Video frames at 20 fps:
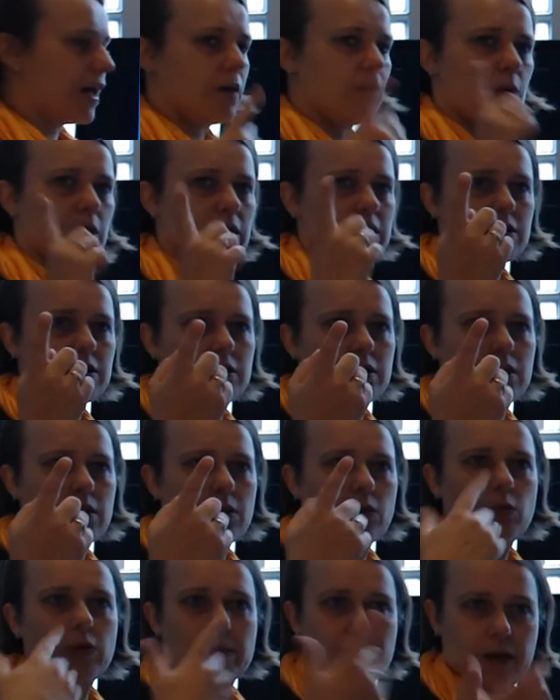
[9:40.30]
which
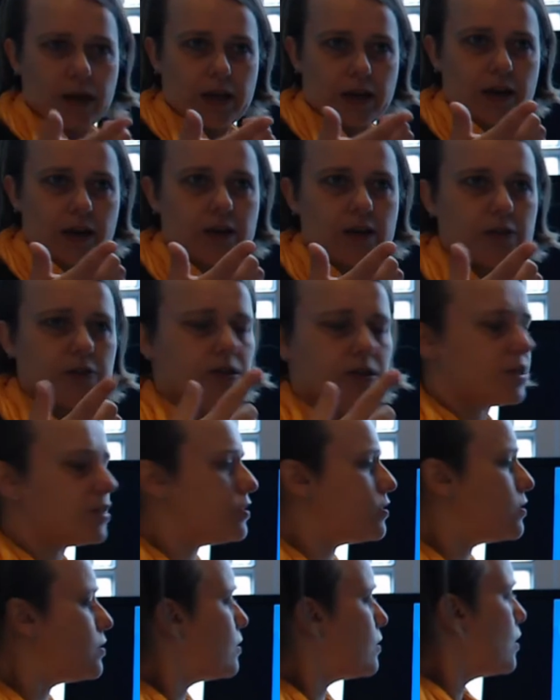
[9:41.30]
Wikipedia
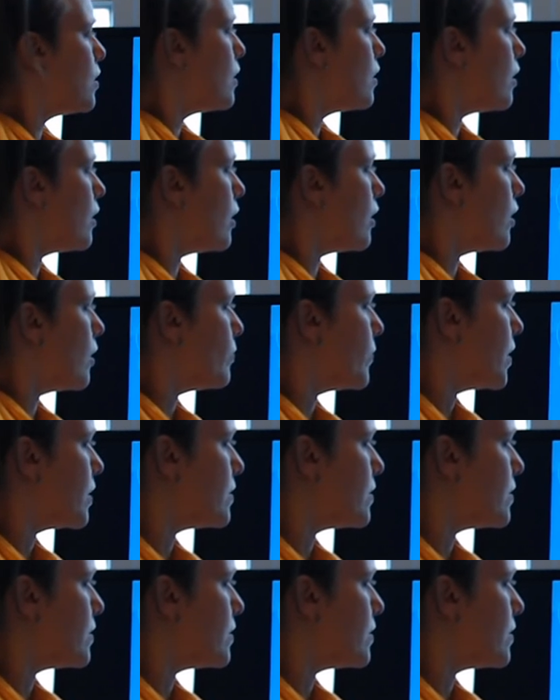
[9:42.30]
uses, um, that